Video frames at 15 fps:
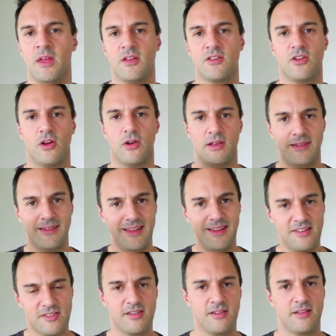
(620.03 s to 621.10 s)
So
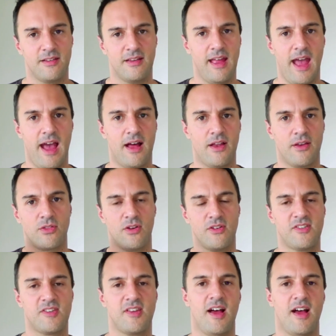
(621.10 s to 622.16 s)
list out
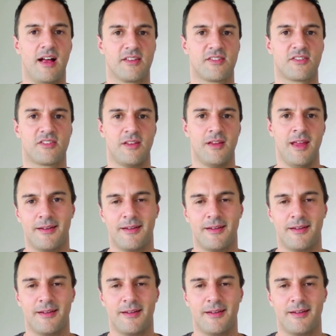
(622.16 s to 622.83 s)
those tasks.